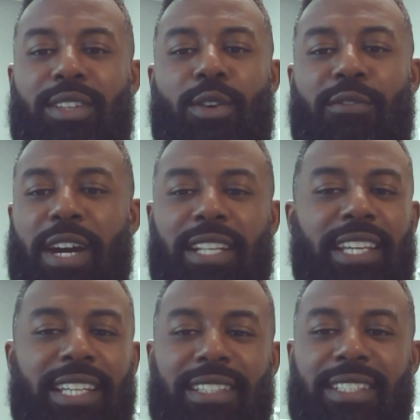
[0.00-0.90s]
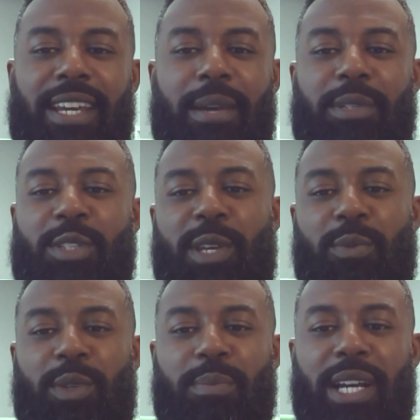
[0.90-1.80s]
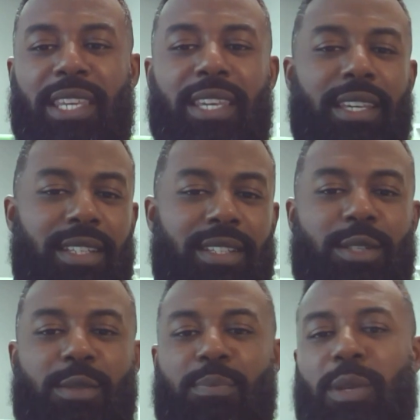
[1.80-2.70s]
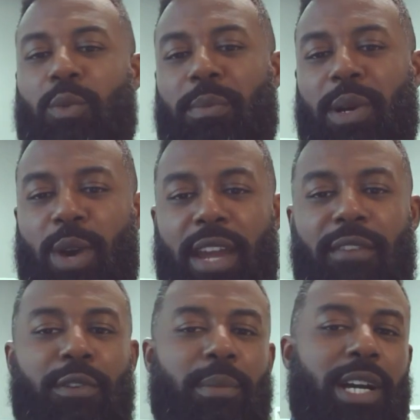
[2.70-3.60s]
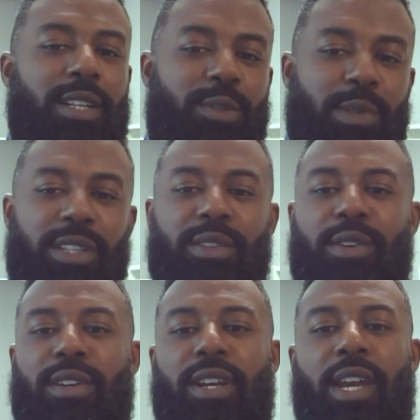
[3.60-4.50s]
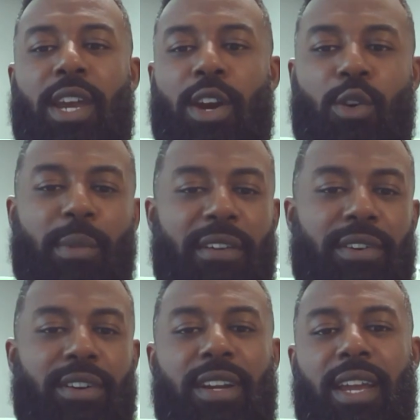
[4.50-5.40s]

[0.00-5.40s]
You know, finally I get the time to spend with my kids, spend with my wife or my husband or whomever.